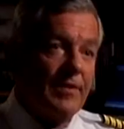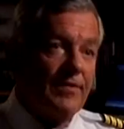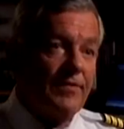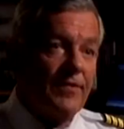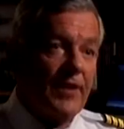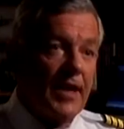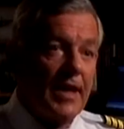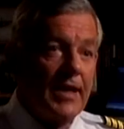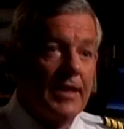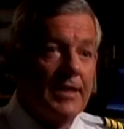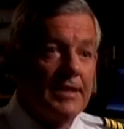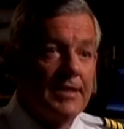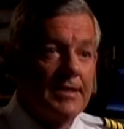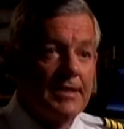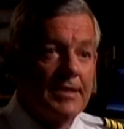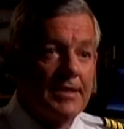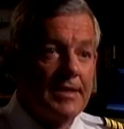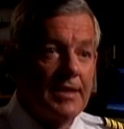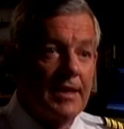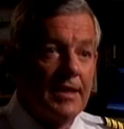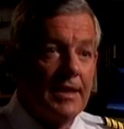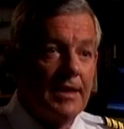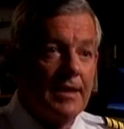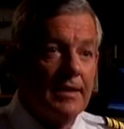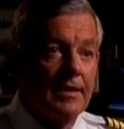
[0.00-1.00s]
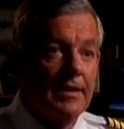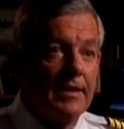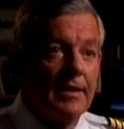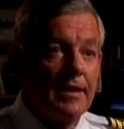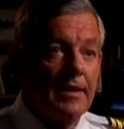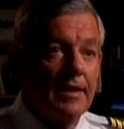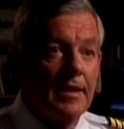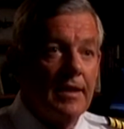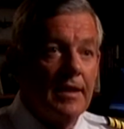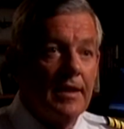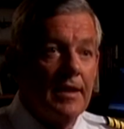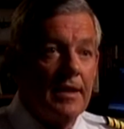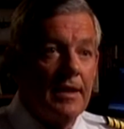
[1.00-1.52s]
advice uh,
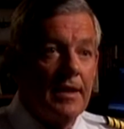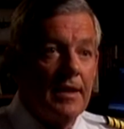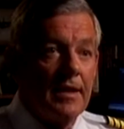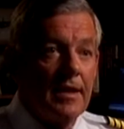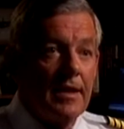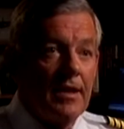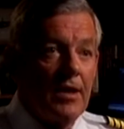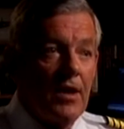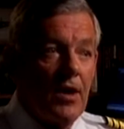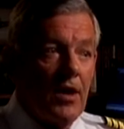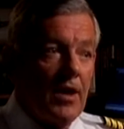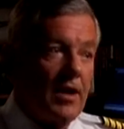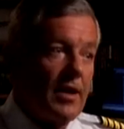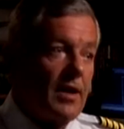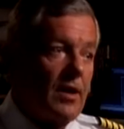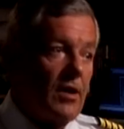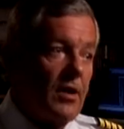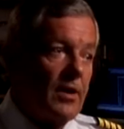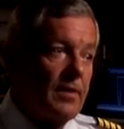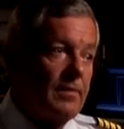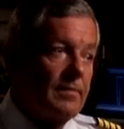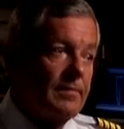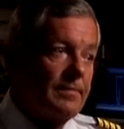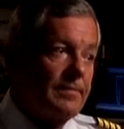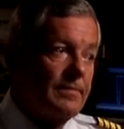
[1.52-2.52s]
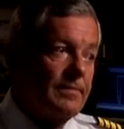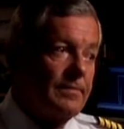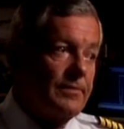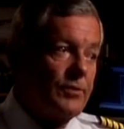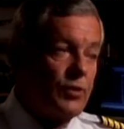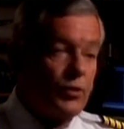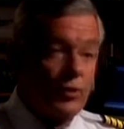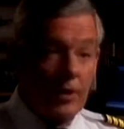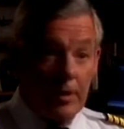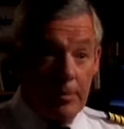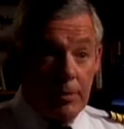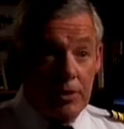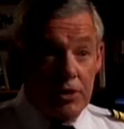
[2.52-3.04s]
on, on
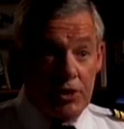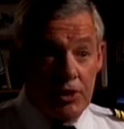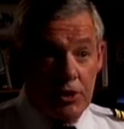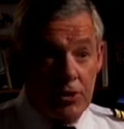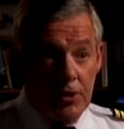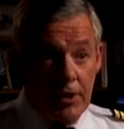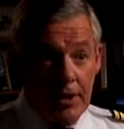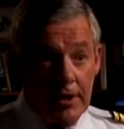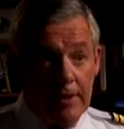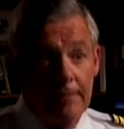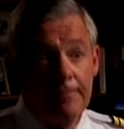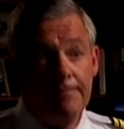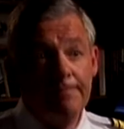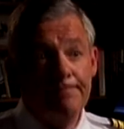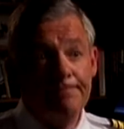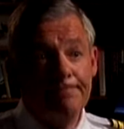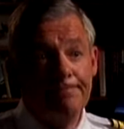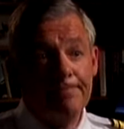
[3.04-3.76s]
troubleshooting